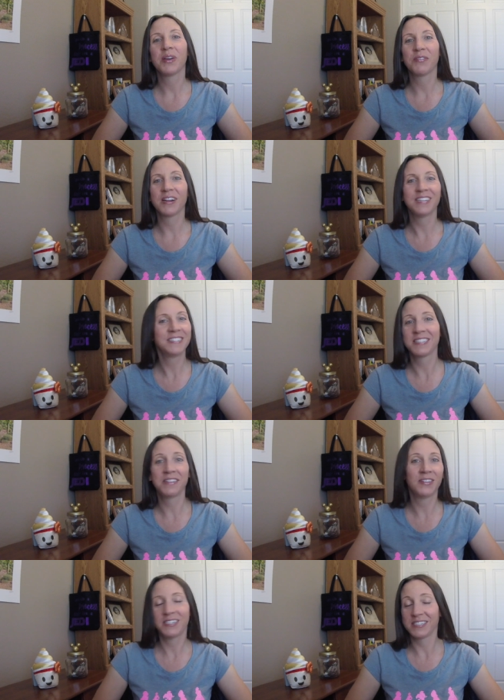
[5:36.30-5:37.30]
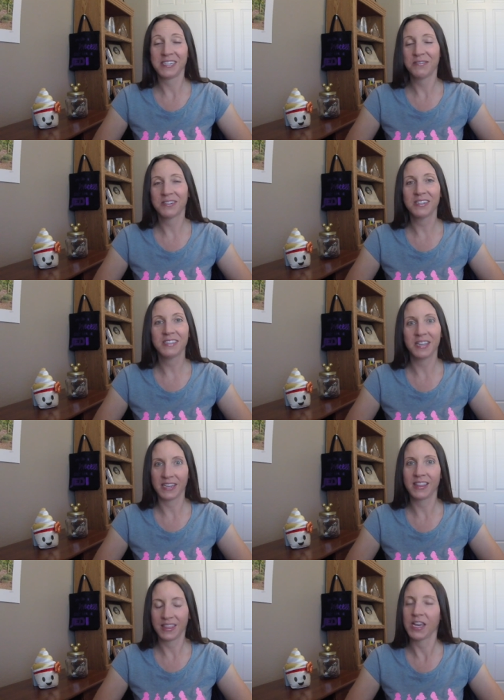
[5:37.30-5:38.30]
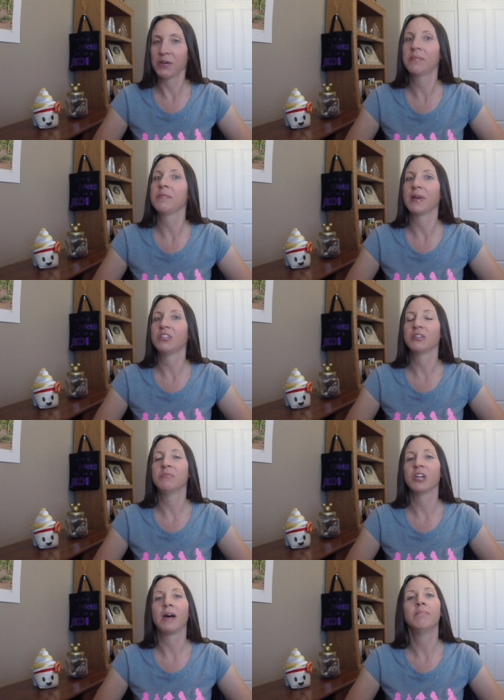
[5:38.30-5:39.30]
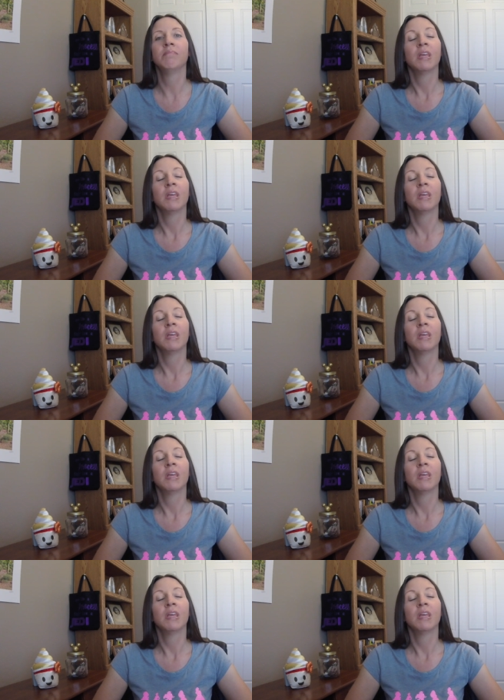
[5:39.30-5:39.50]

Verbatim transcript: but where I just live at Disney World. Like that would be my dream job.